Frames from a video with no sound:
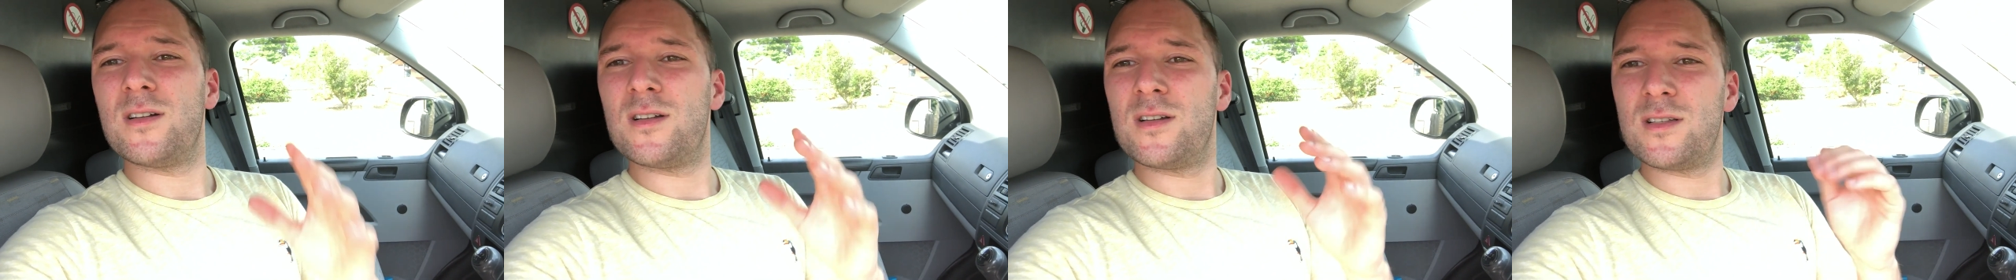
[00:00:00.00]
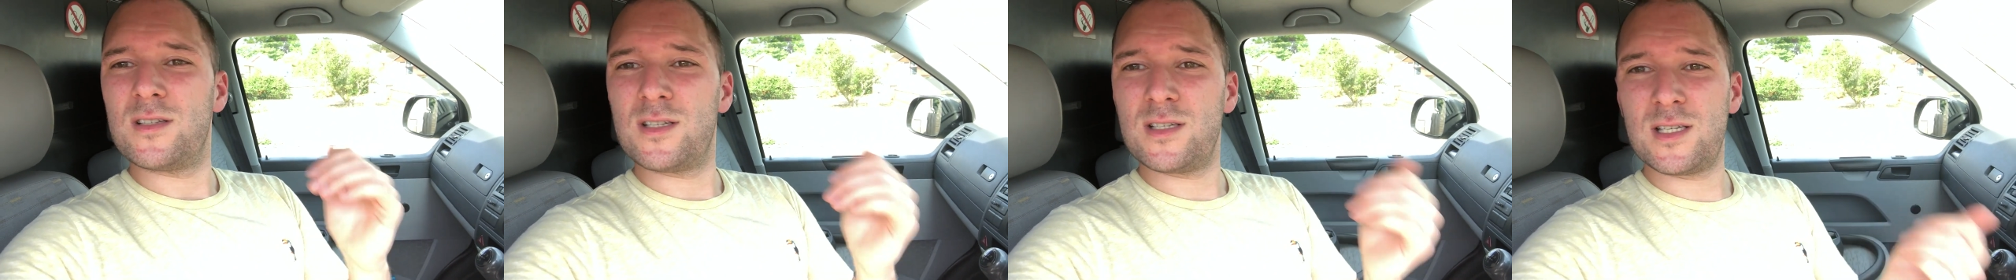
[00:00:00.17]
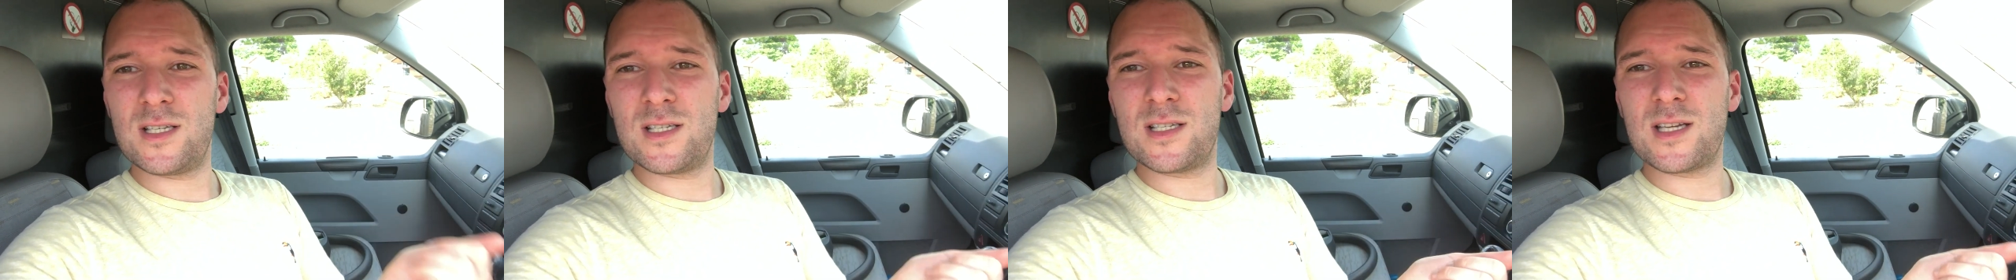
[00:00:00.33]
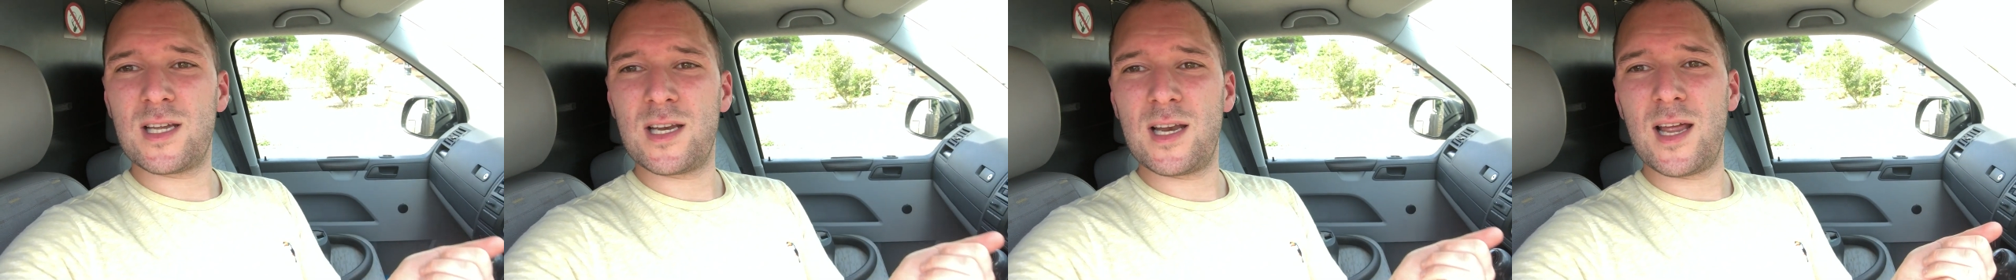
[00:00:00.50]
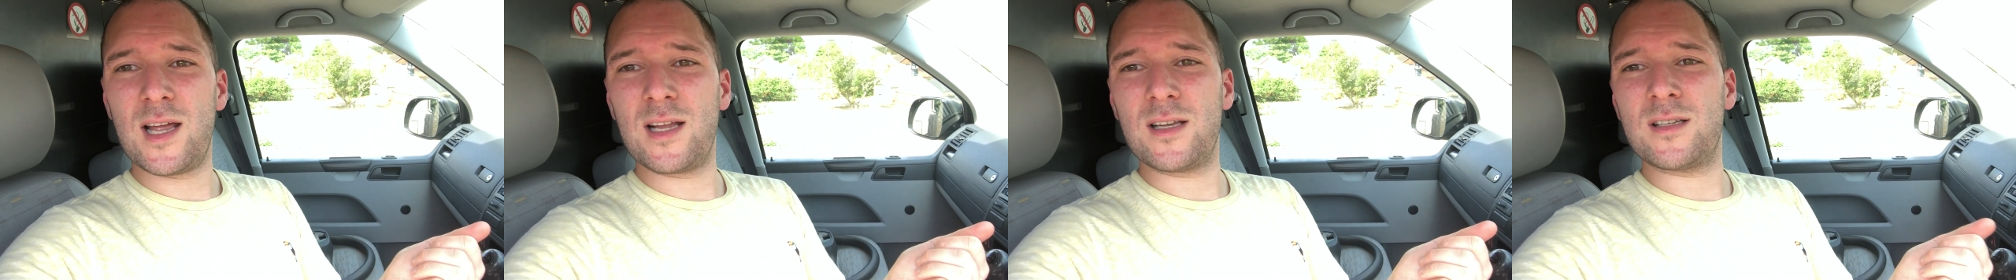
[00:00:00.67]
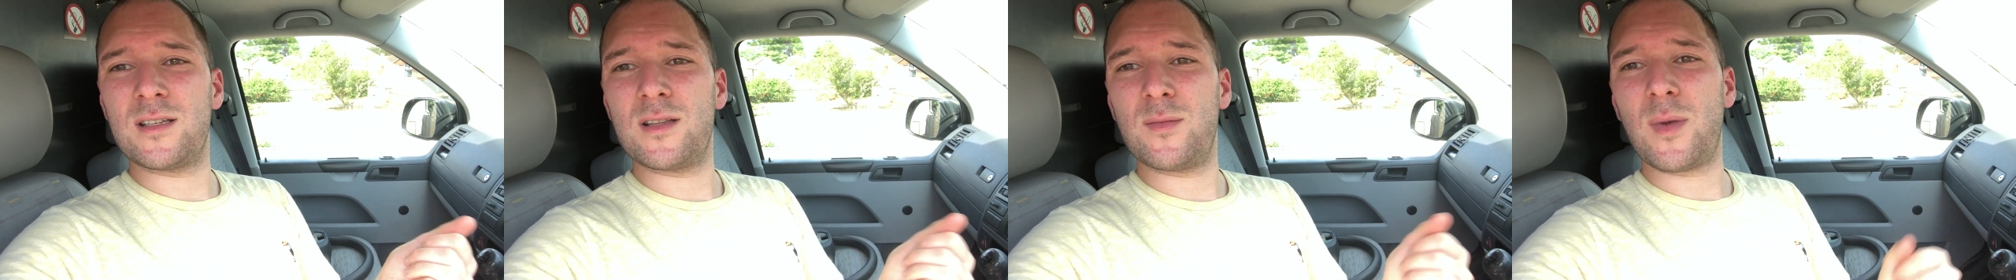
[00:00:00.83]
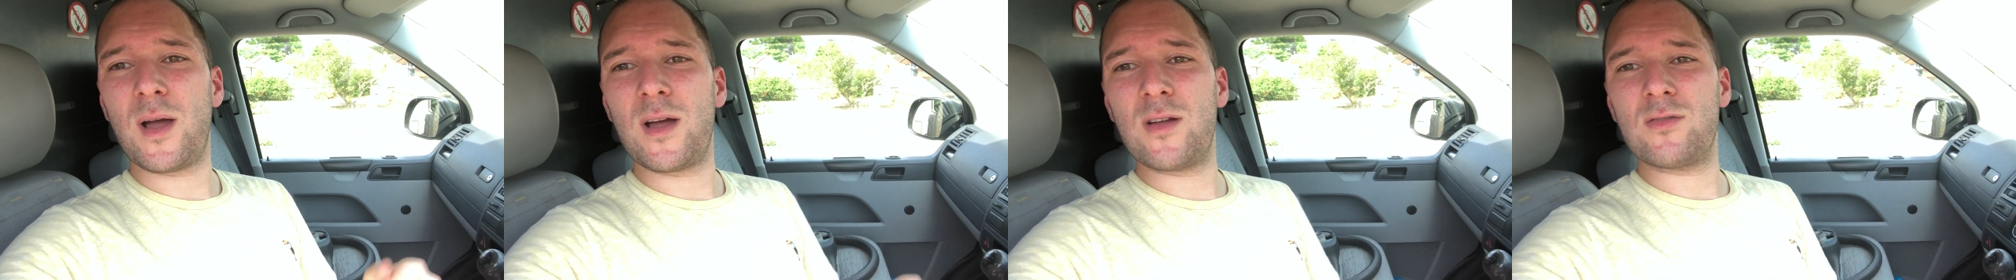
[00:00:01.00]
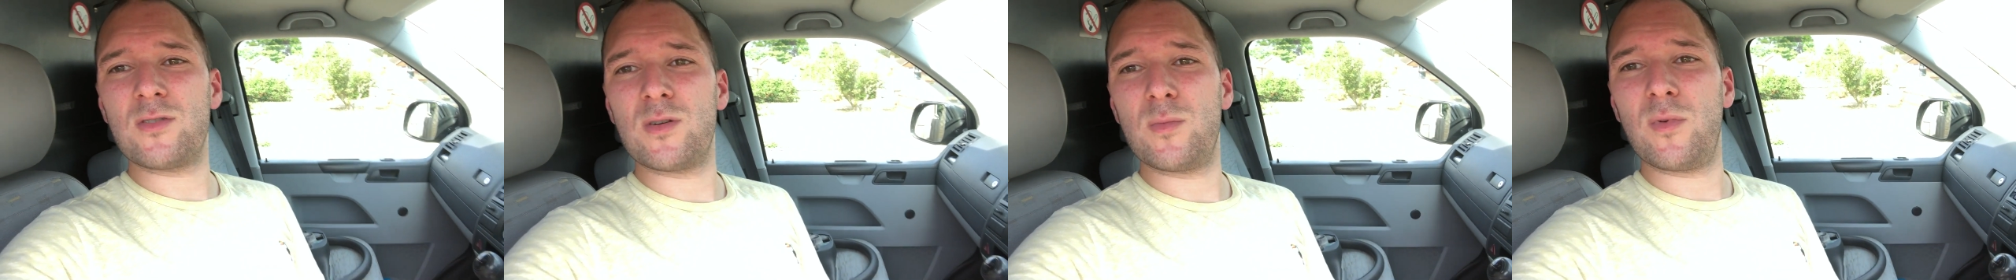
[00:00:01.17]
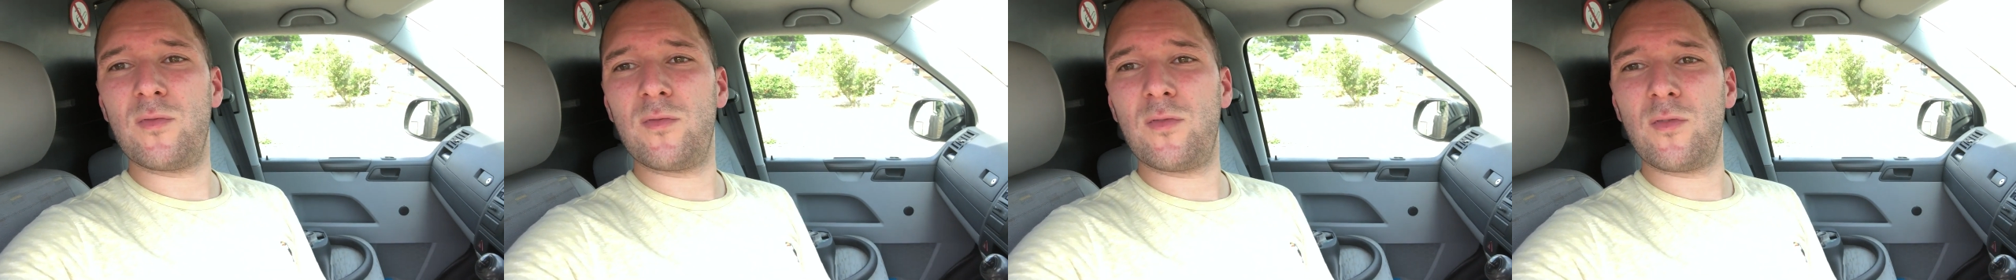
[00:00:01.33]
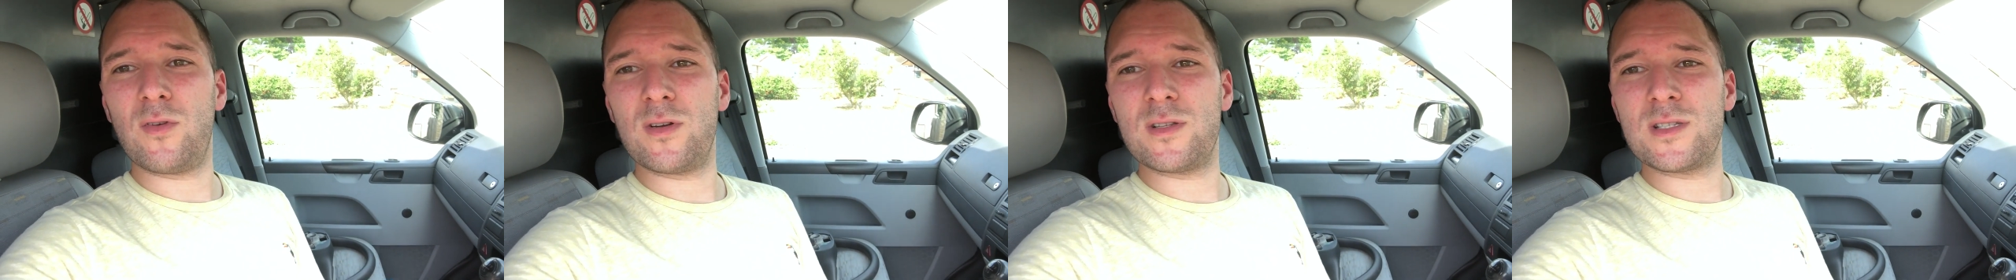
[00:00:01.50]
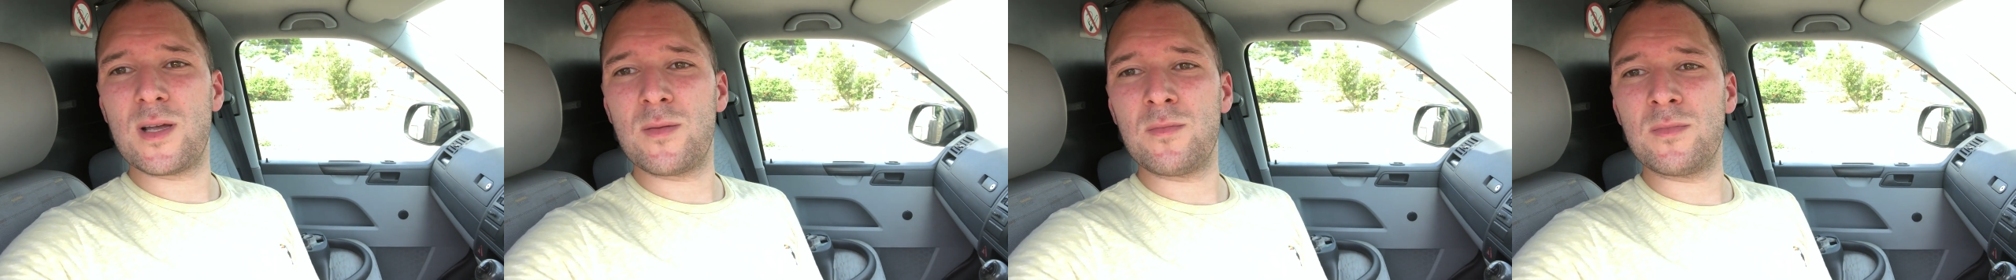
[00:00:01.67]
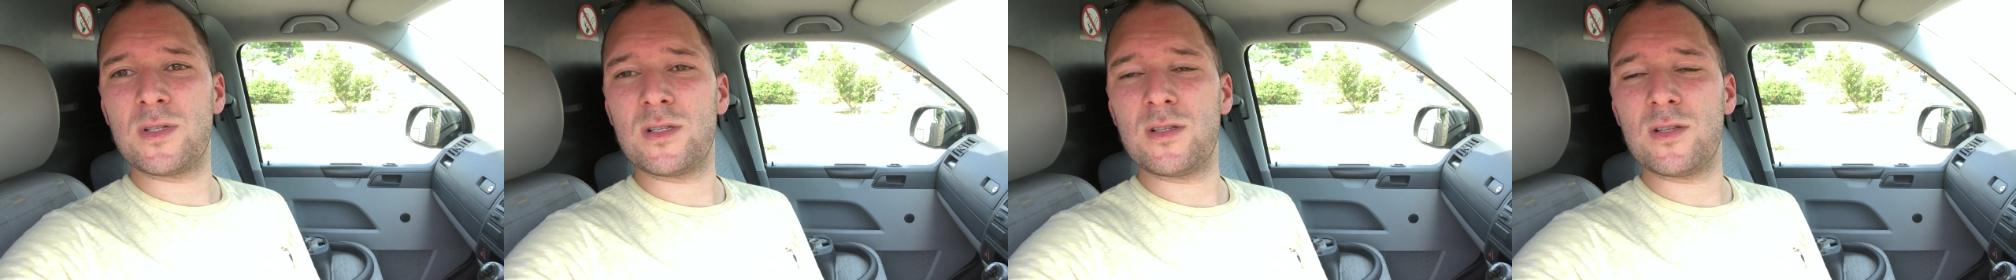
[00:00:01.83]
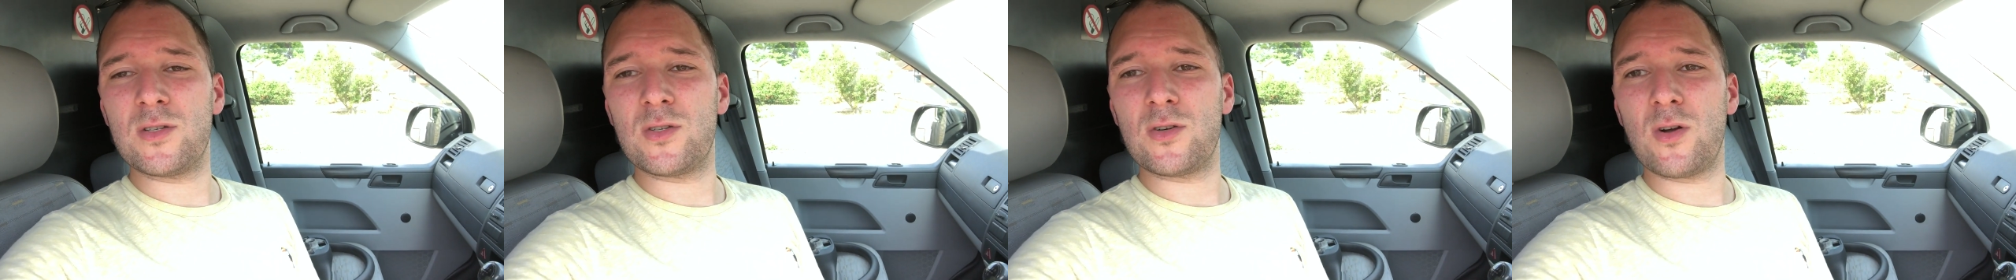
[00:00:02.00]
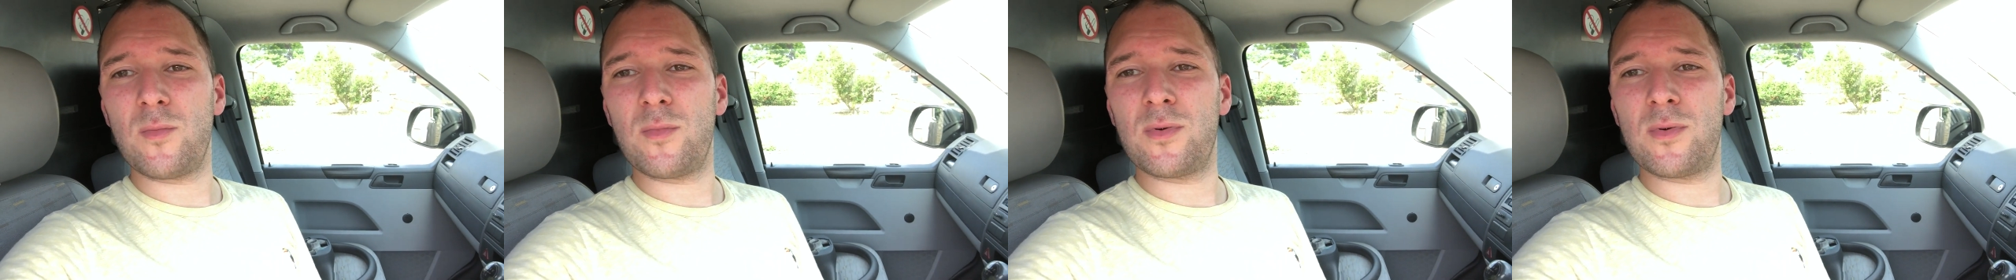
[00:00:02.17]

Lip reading: to disconnect the battery before attempting the job.